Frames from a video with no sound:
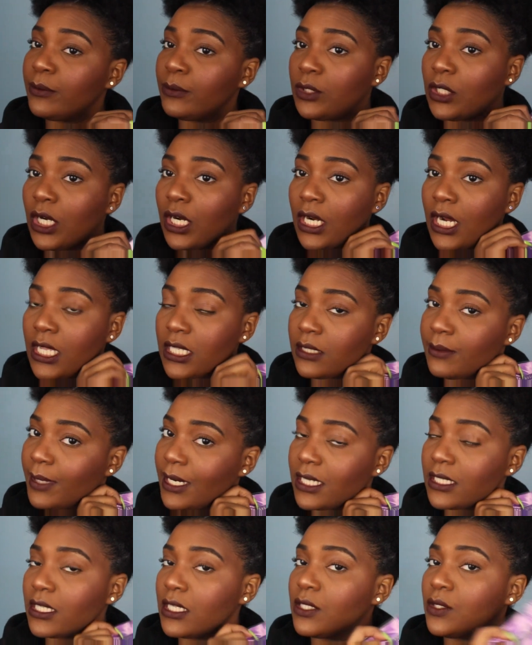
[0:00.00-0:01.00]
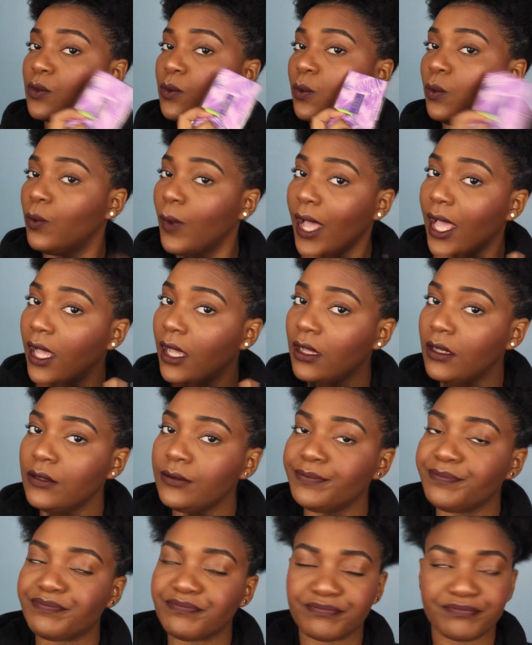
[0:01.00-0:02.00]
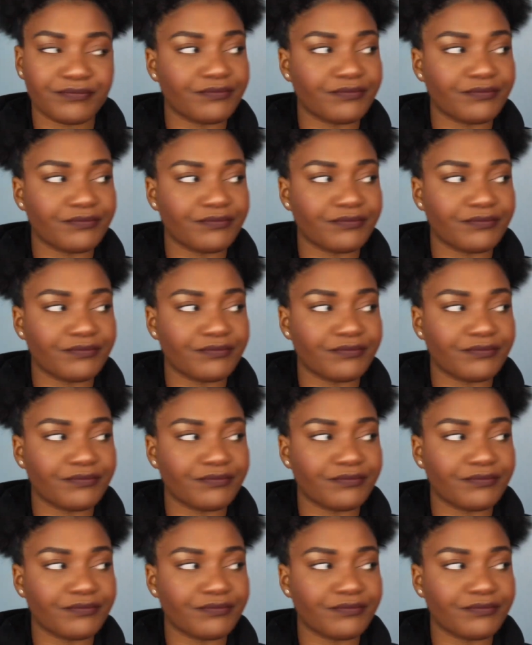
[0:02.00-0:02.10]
from Tarte Cosmetics as well.